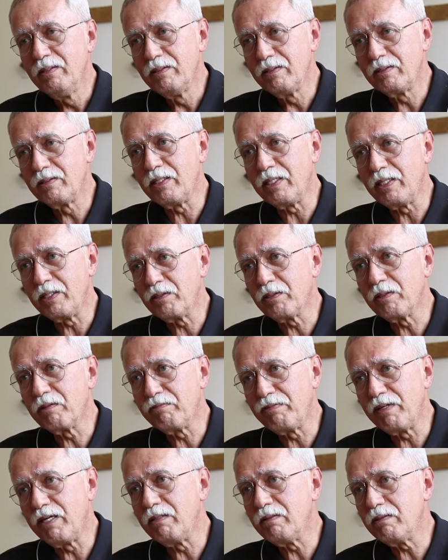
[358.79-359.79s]
Sitting on the
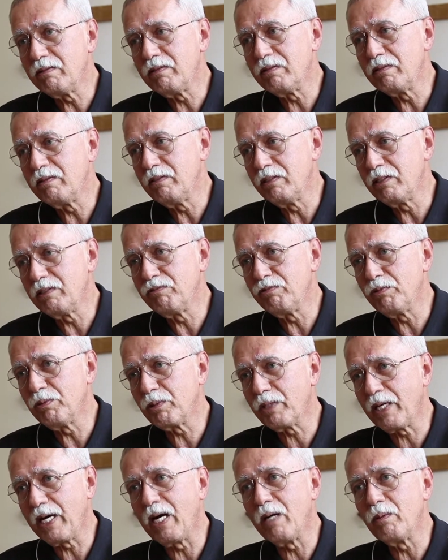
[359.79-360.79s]
fence is
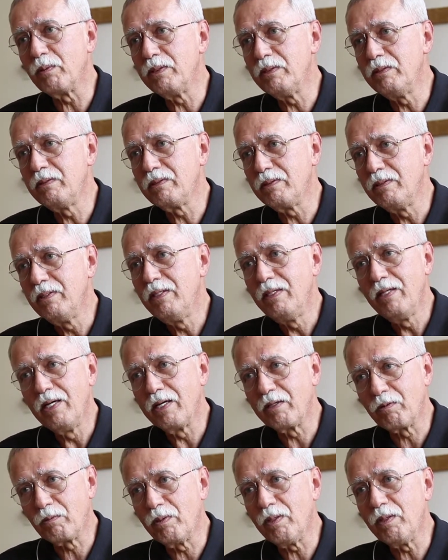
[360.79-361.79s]
for cowards
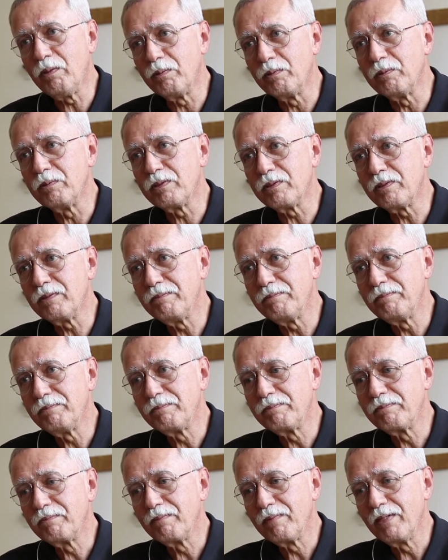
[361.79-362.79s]
and crows.
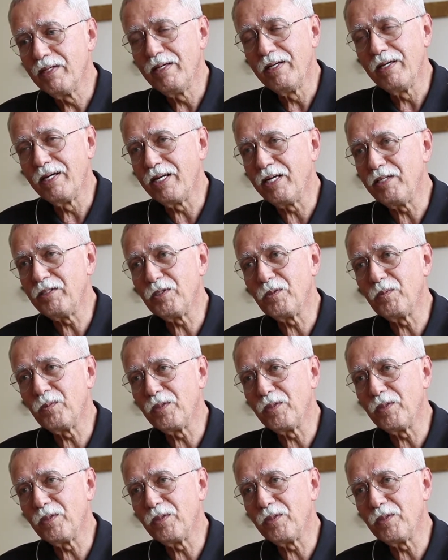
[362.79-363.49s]
And I don't